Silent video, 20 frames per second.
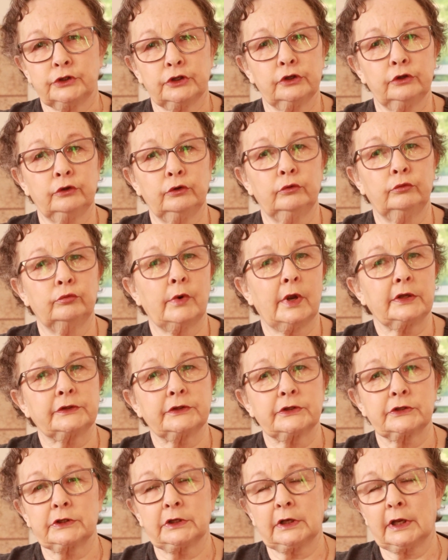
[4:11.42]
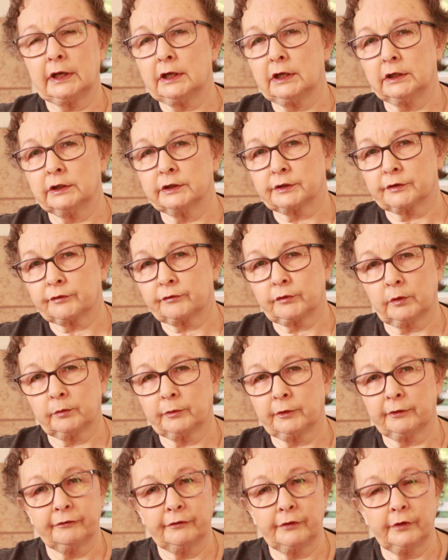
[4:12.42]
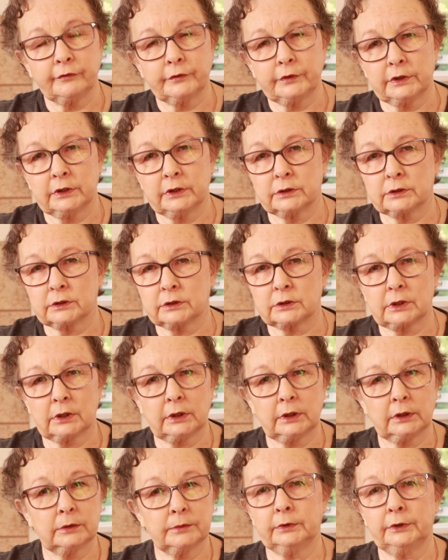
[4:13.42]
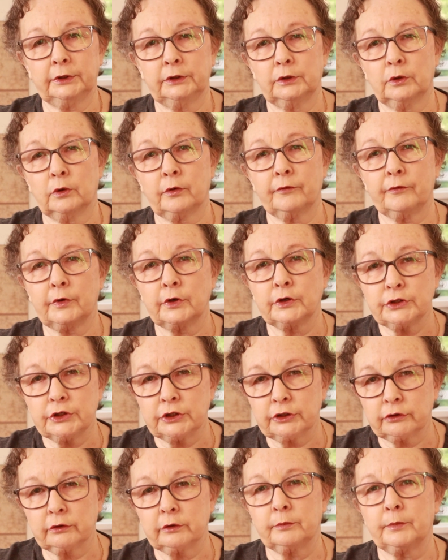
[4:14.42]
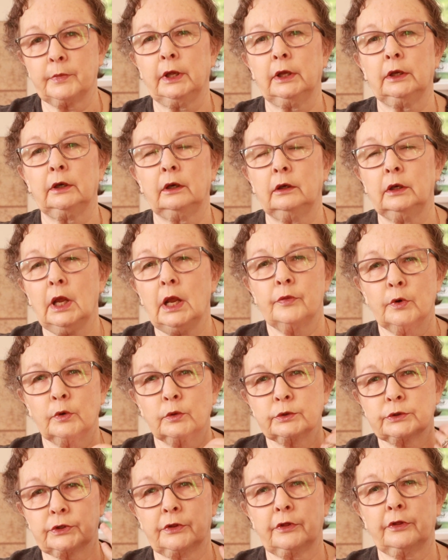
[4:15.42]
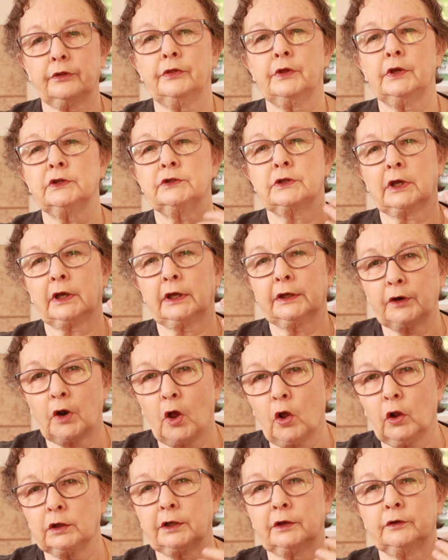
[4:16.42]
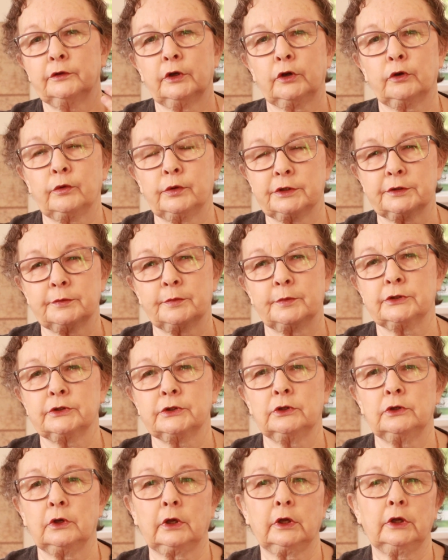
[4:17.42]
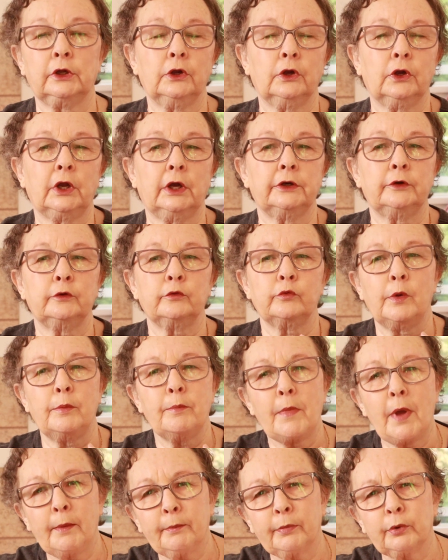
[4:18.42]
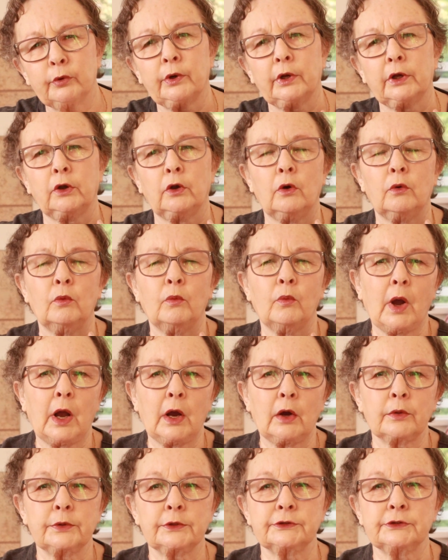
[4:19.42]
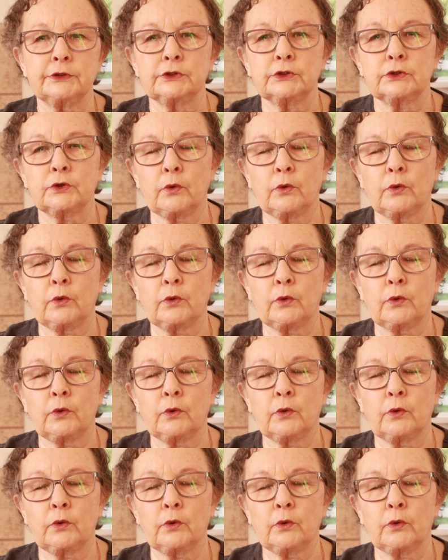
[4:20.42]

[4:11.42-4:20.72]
2 red sleighs from the 50s that, you know, are very dear to me. And those are the things that get hauled out at Christmas and you kind of remember and go, wow, this is